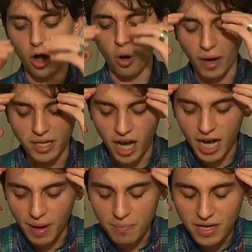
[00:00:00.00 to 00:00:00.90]
oh my
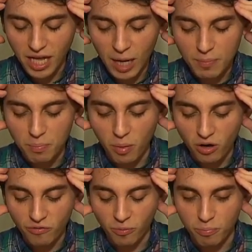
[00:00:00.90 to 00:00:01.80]
god, am I picking up a
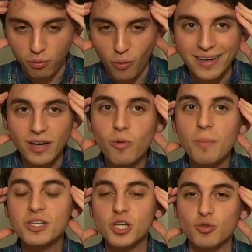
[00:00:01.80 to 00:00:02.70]
book for pregnant
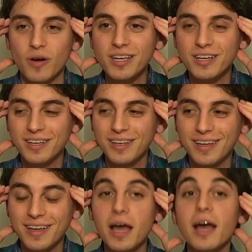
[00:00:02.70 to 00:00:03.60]
women to drink?
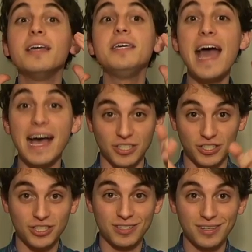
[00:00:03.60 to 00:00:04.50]

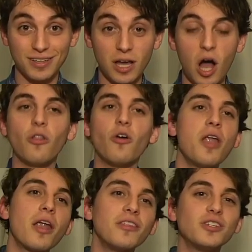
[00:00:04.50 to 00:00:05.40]
Yes. Although
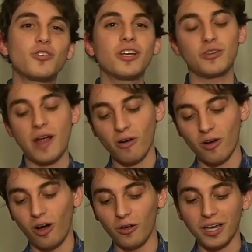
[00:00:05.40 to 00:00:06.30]
none of these drinks are
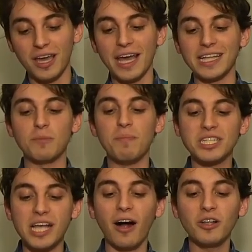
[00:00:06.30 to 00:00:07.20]
alcoholic. It's a
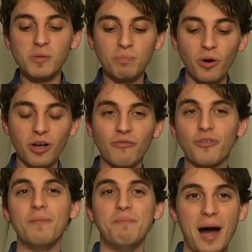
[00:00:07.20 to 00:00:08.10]
mixology book
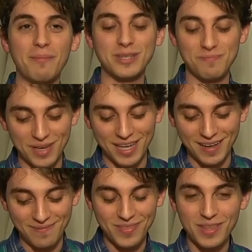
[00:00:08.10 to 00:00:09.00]
for the mom to
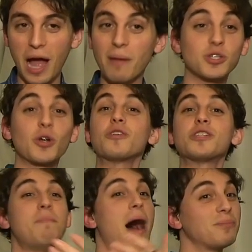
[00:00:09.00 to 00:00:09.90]
be. I'm sure there's
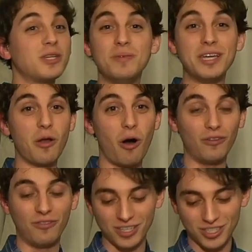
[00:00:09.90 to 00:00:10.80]
a mom to be in all
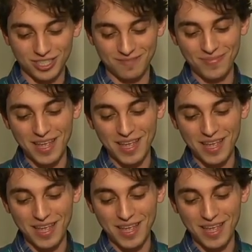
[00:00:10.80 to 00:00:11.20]
of us.